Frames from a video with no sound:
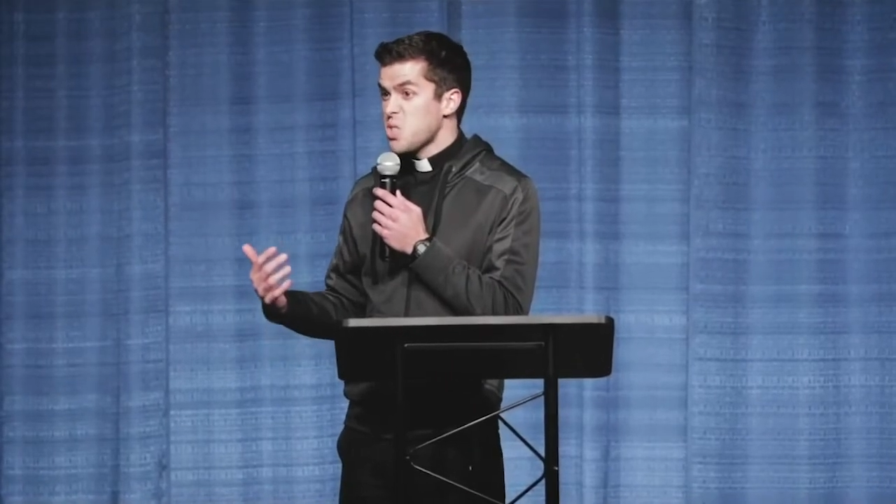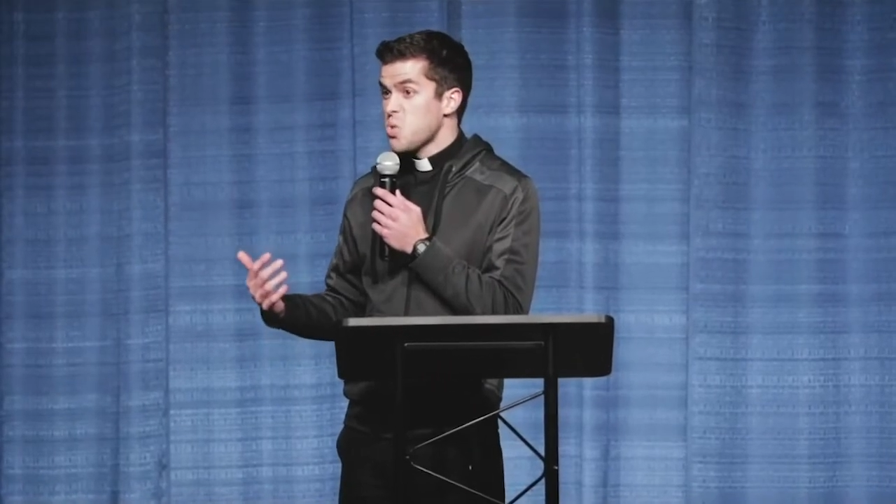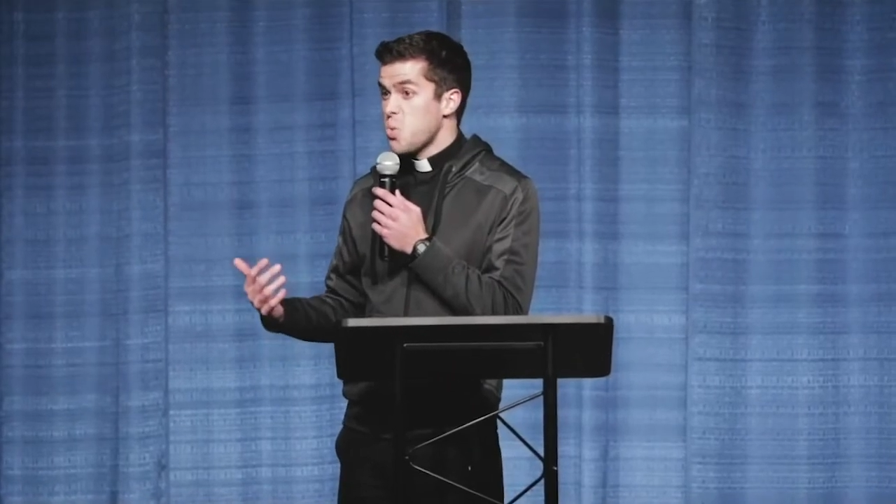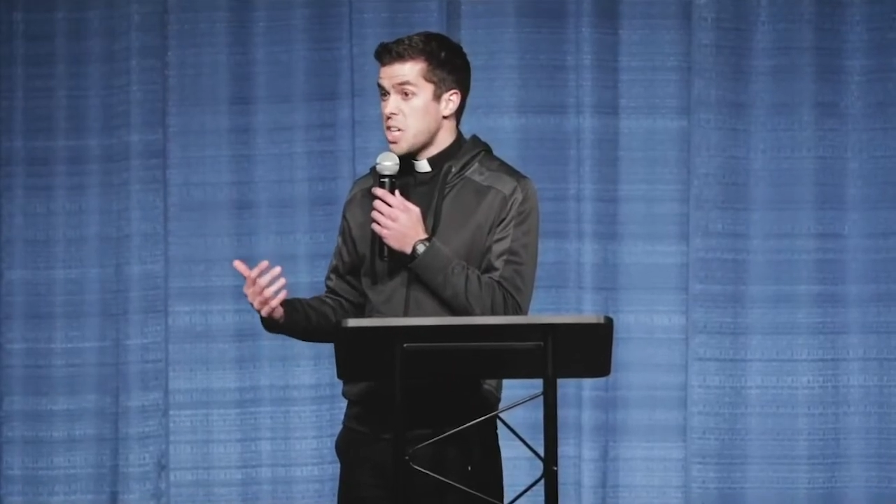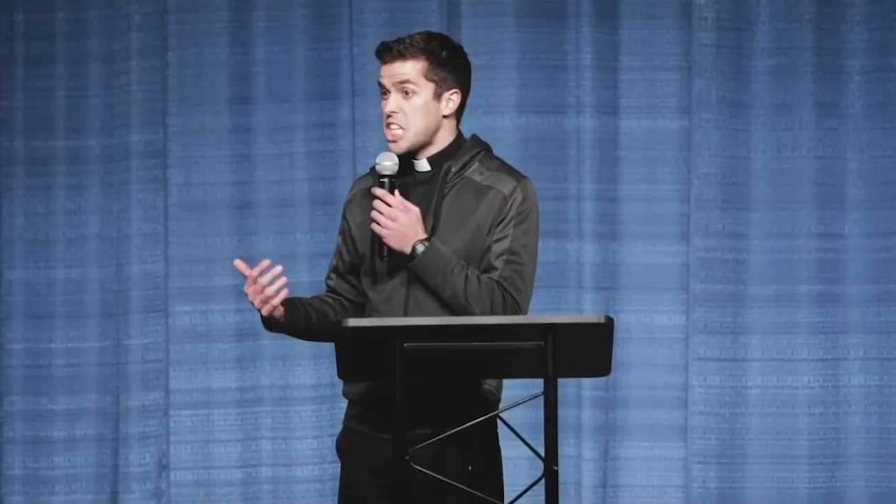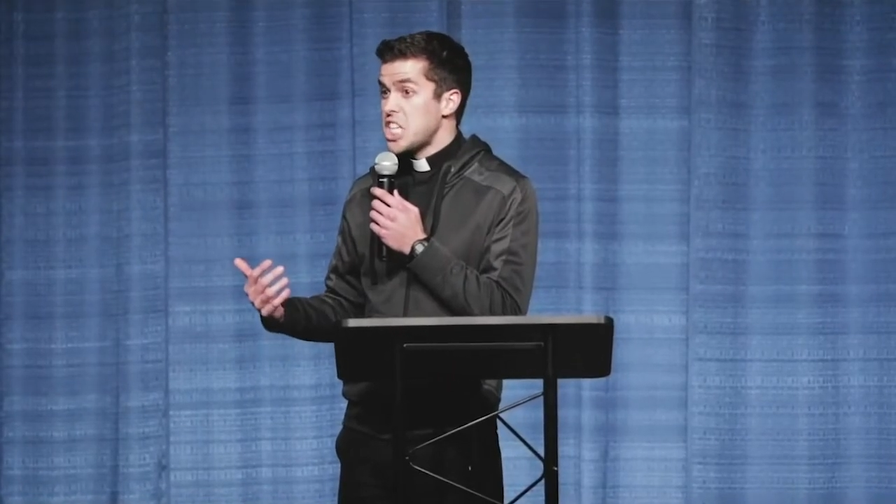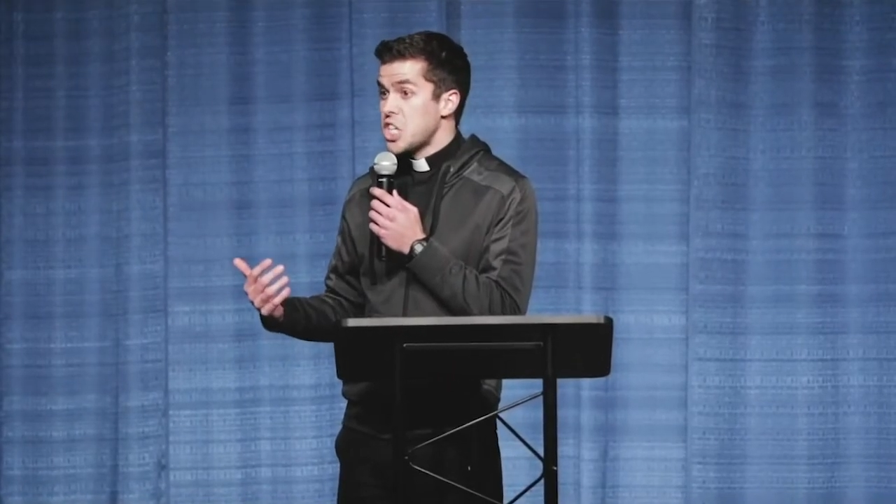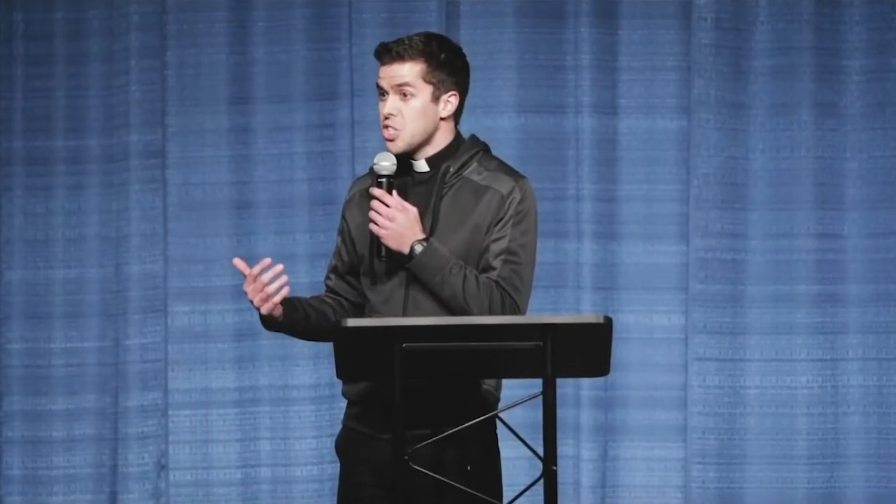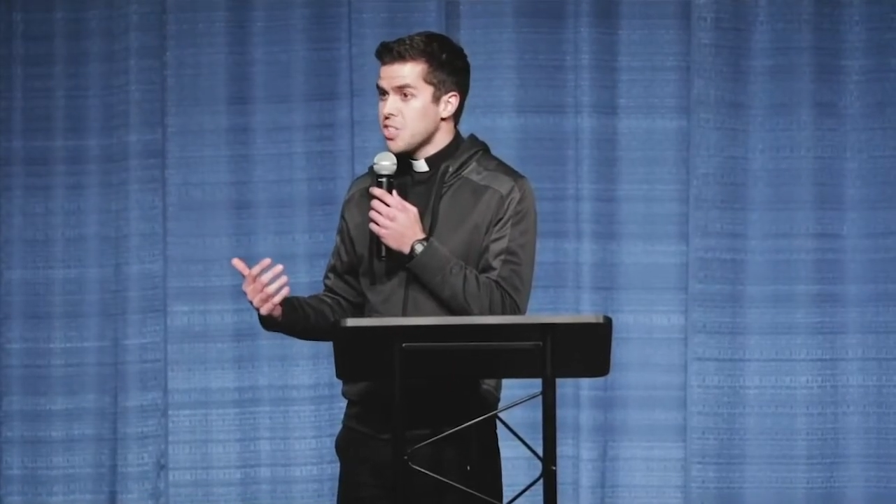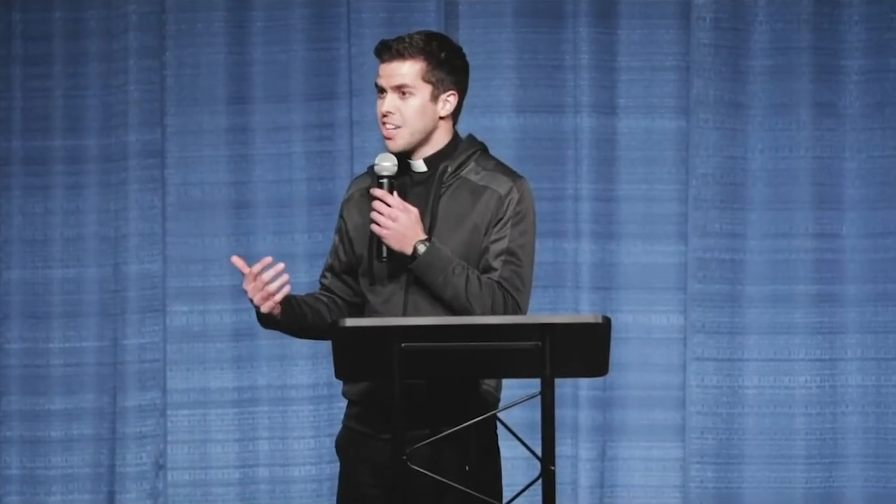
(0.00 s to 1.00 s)
20
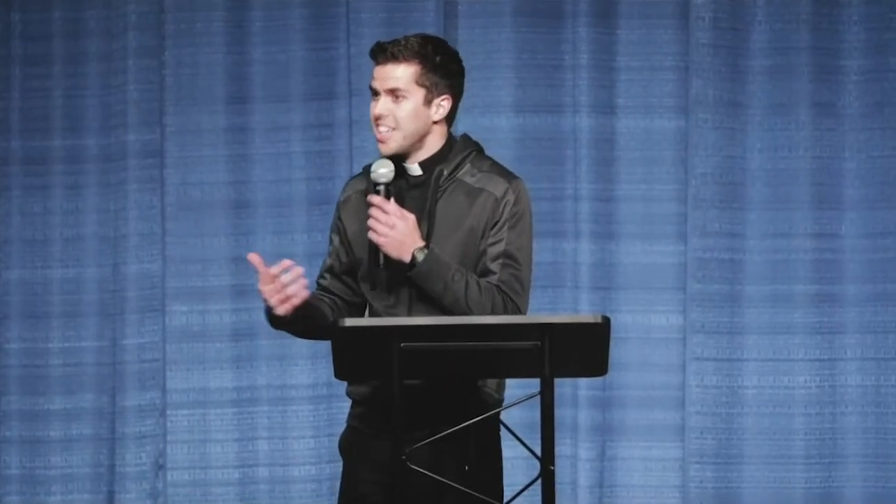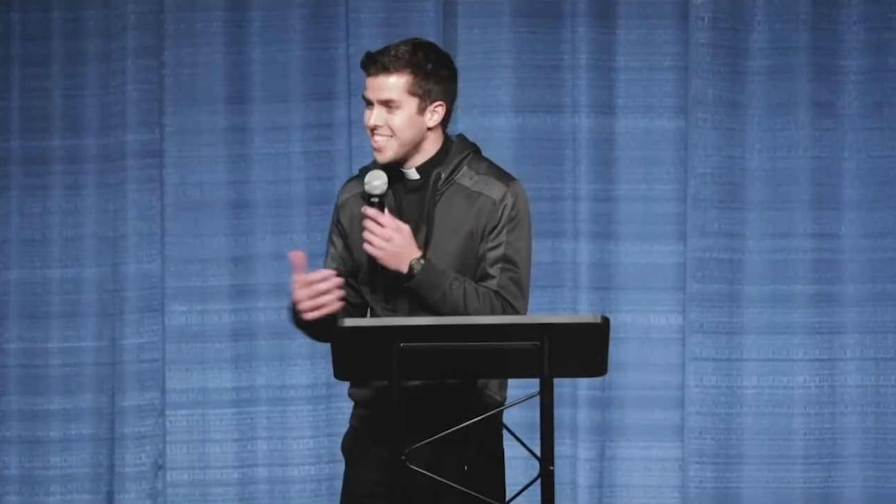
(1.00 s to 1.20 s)
years,